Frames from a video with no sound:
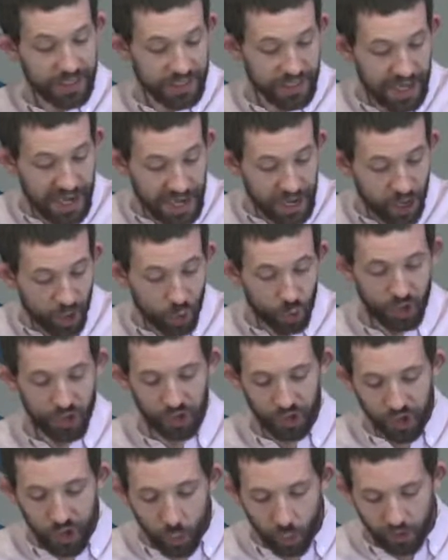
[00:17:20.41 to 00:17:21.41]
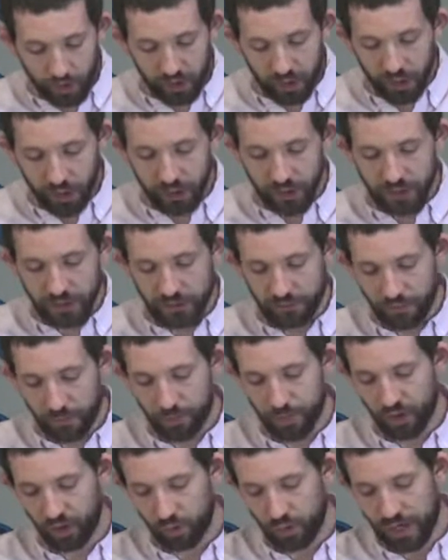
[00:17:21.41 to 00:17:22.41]
Now you are cursed
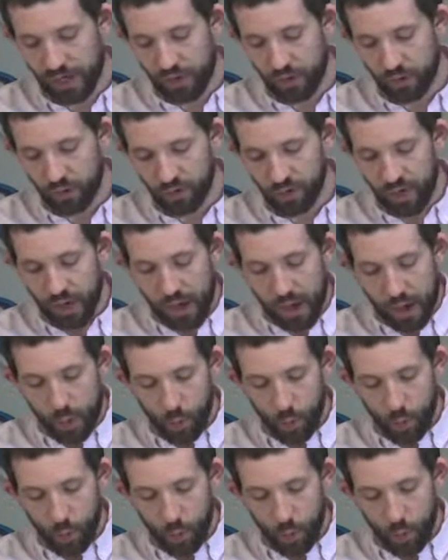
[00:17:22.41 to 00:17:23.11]
from the ground,